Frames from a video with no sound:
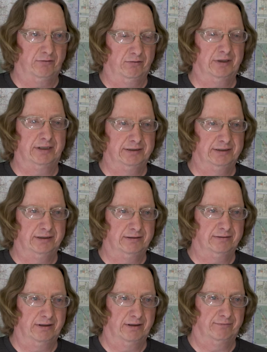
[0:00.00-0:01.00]
whole idea
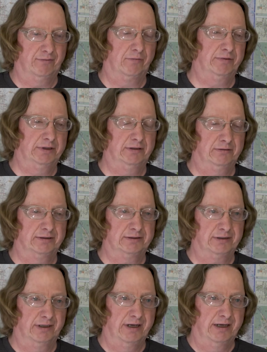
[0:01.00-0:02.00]
of what we do
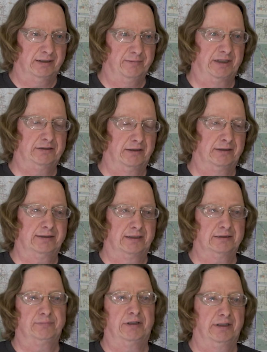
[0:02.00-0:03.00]
is make sure a
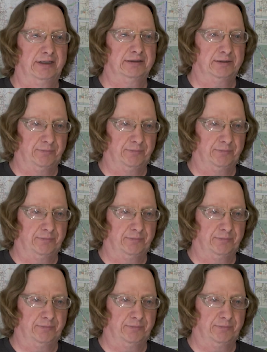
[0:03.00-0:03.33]
customer likes the